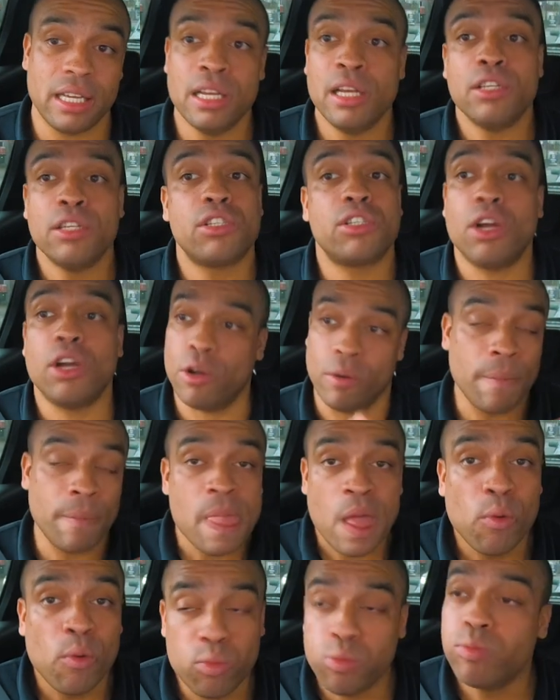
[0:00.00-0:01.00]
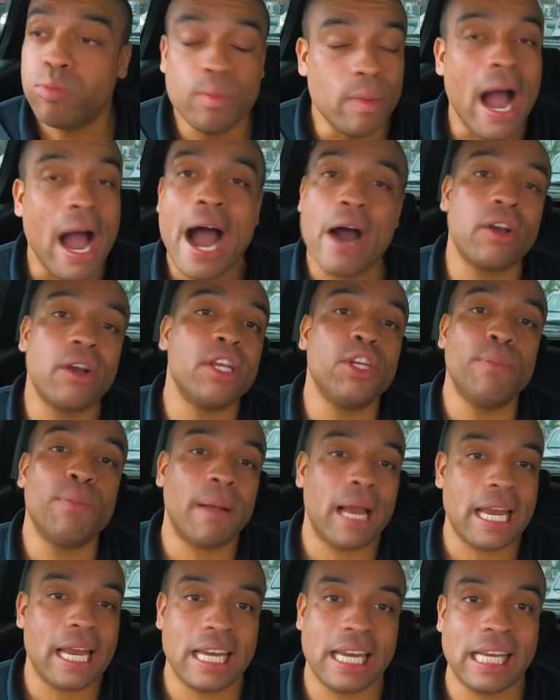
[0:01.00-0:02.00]
So how can you
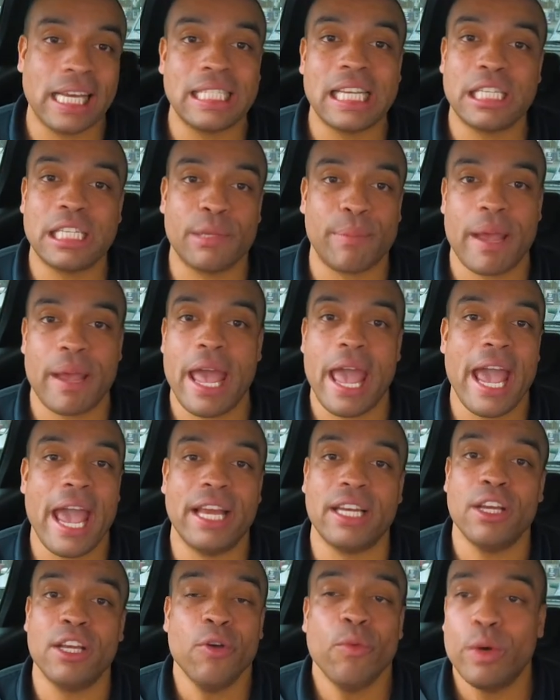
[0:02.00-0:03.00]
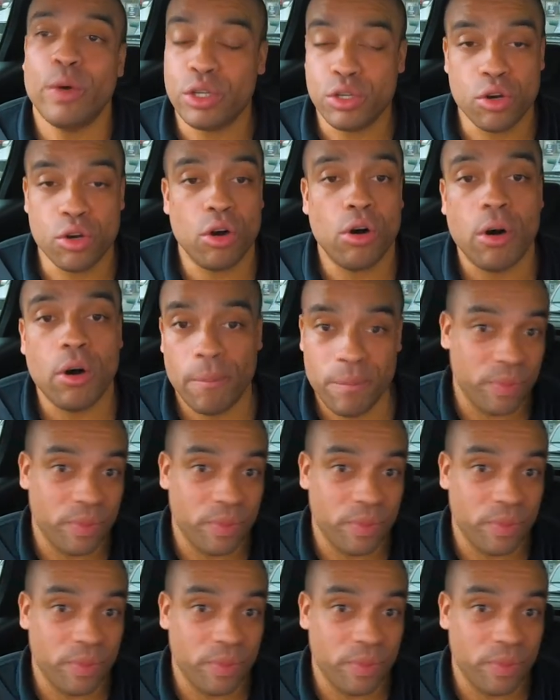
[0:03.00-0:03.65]
plan and anticipate ahead when you're